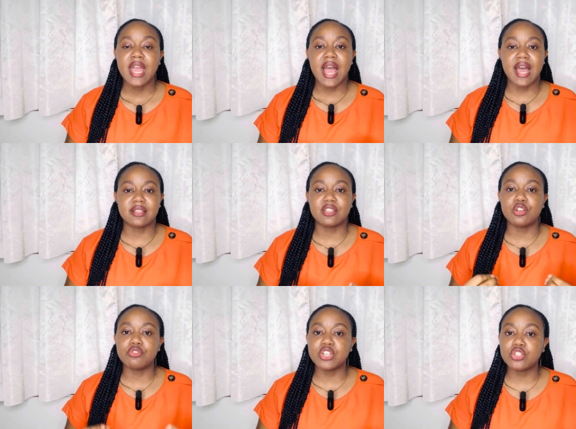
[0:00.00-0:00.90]
as
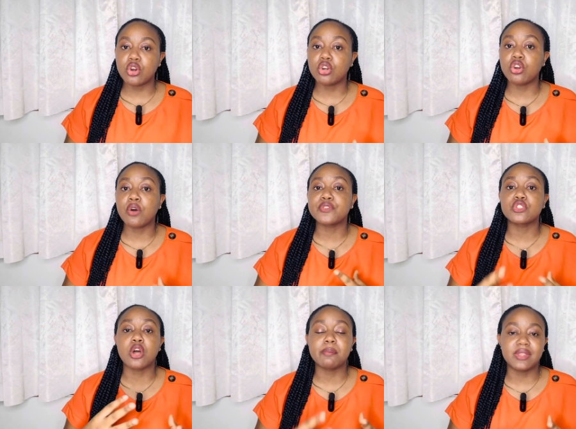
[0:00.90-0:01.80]
a result of
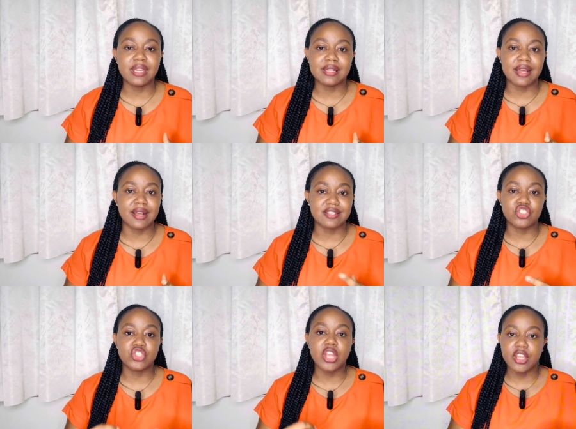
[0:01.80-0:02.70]
something that
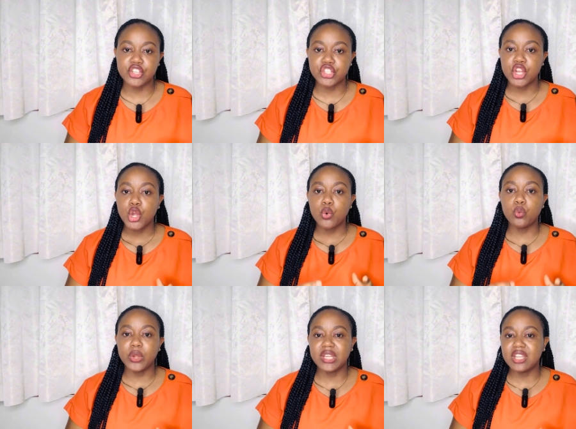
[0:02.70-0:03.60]
has changed
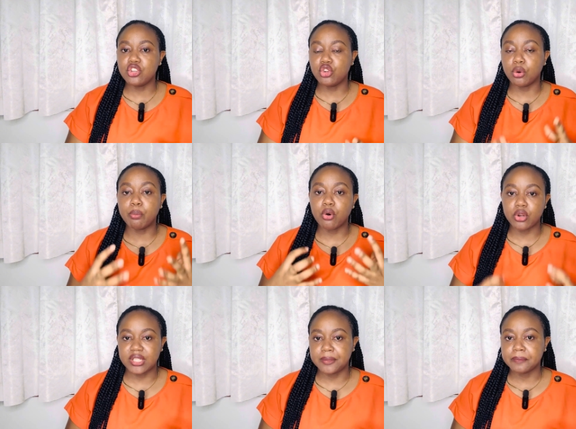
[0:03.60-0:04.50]
within your
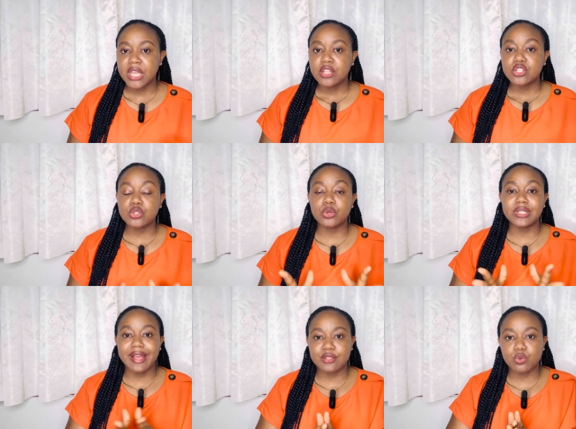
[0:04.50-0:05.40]
body. So
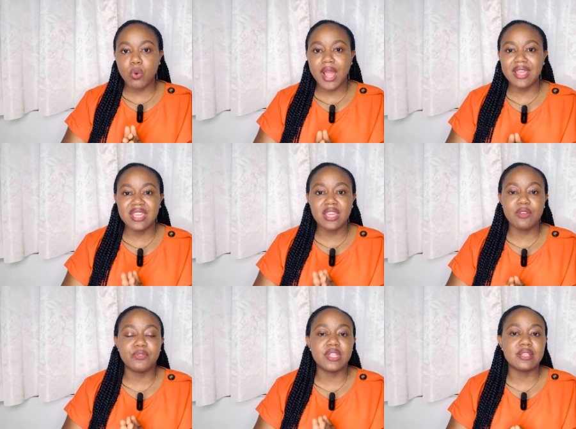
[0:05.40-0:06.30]
that's why
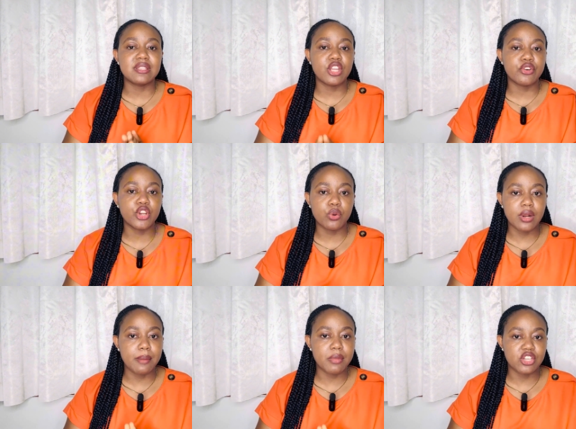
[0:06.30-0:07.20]
if this
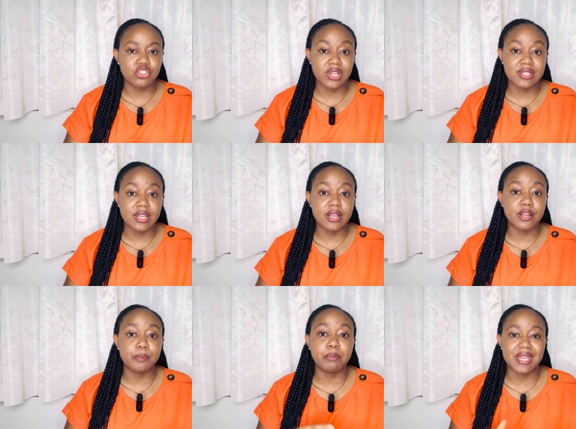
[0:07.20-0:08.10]
irregular menstrual
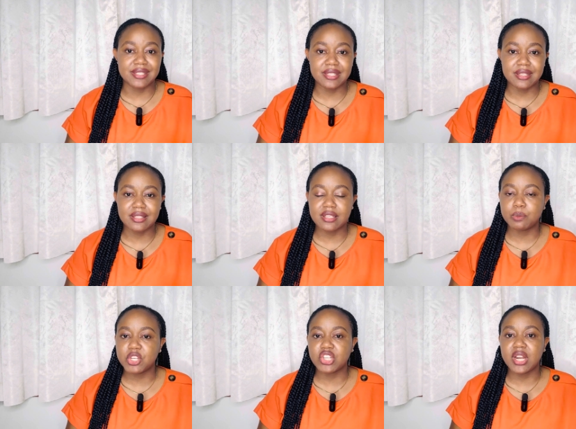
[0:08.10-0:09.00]
cycle persists,
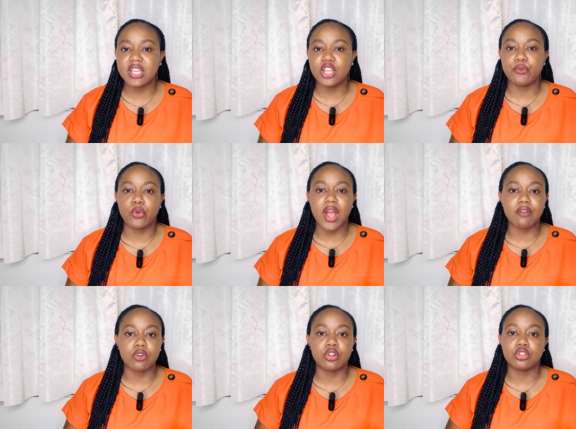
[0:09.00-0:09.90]
especially if you
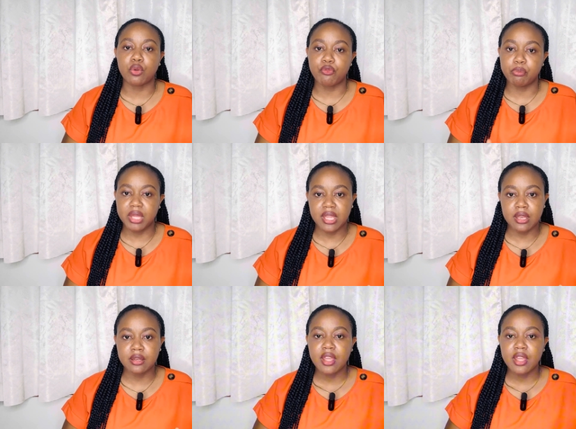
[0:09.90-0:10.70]
have a lot of pain,